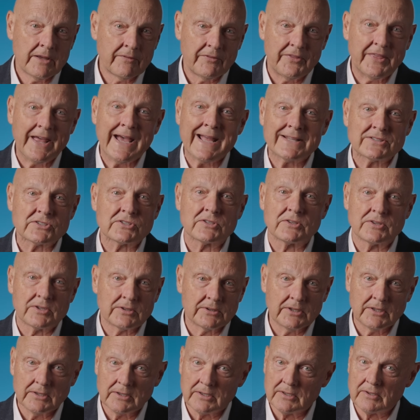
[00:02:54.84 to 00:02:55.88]
That's
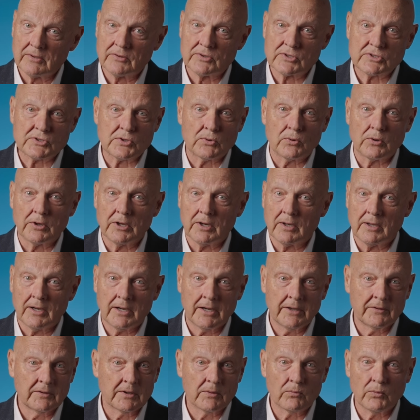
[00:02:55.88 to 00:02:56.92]
the, uh, the
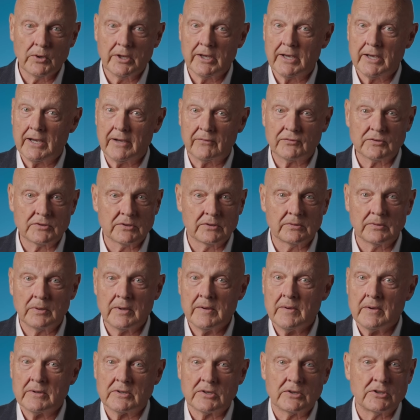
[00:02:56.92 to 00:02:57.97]
storyline that we have to,
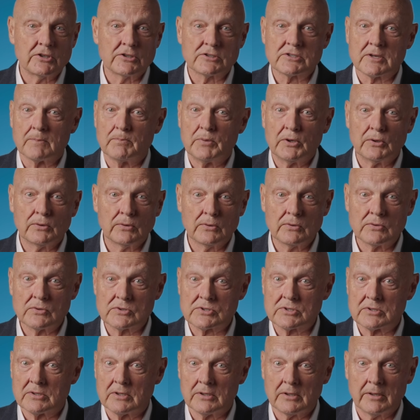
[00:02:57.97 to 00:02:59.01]
to
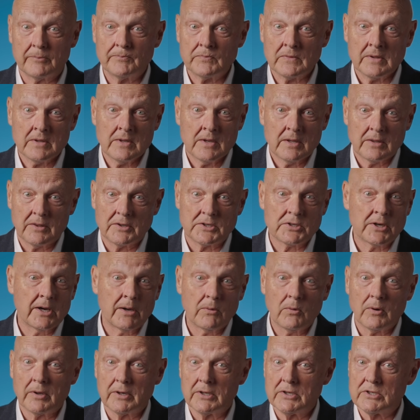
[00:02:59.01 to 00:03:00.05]
disabuse, uh, the
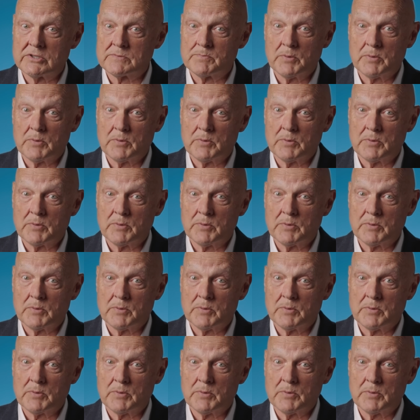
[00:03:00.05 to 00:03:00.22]
Taiwanese